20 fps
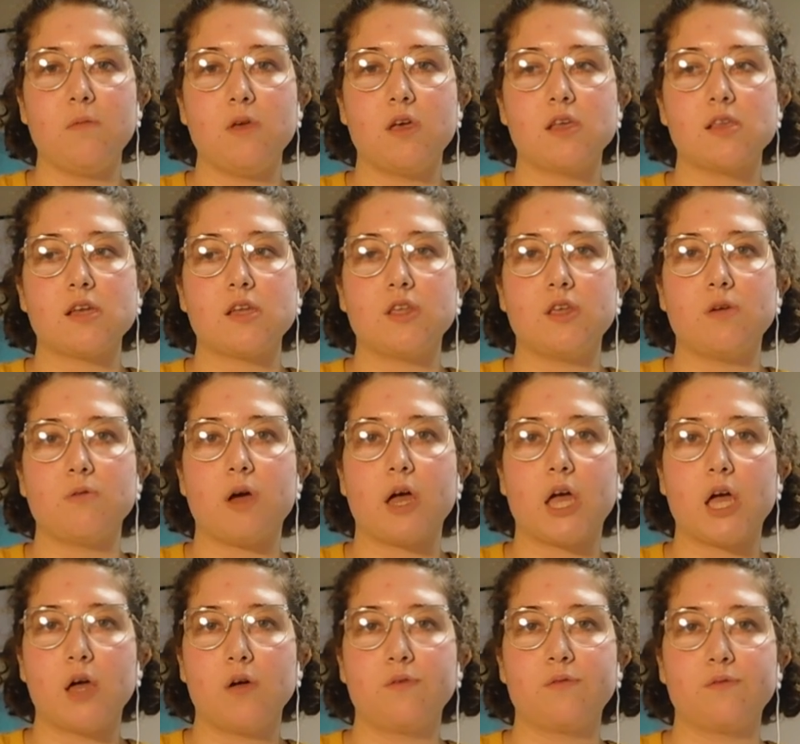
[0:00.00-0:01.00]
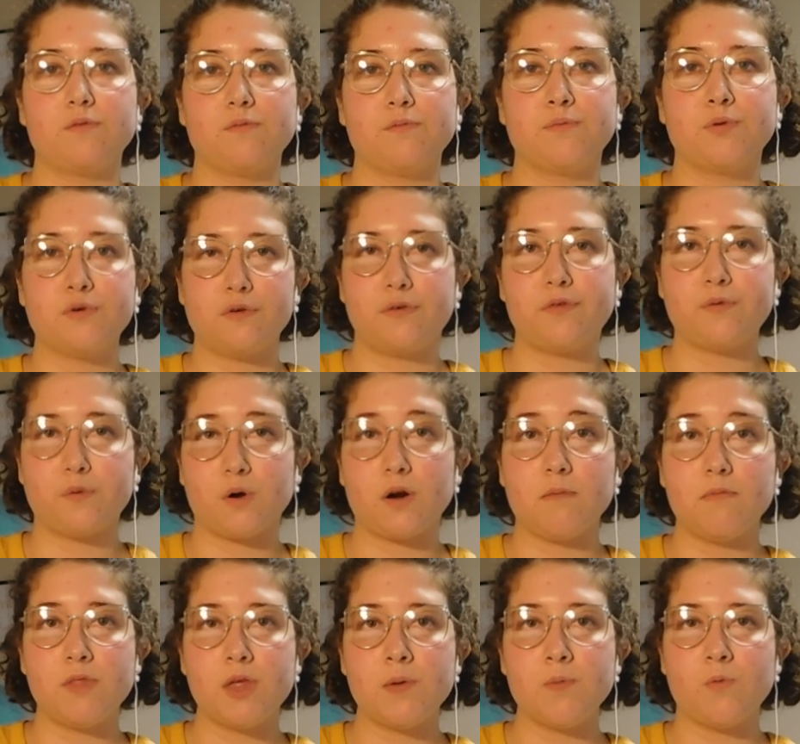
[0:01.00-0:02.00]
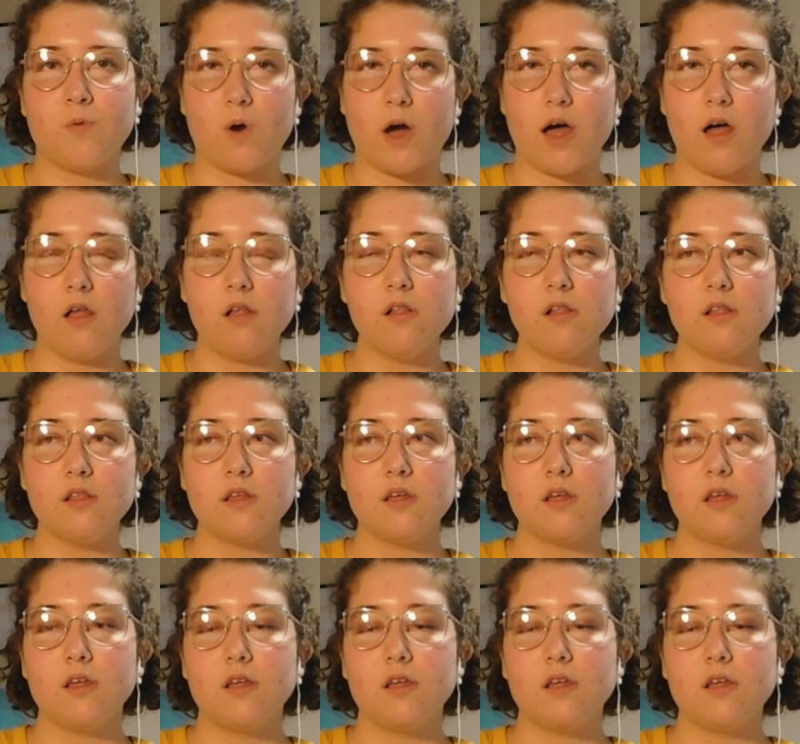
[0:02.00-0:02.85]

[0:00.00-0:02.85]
because I knew I could perform them well,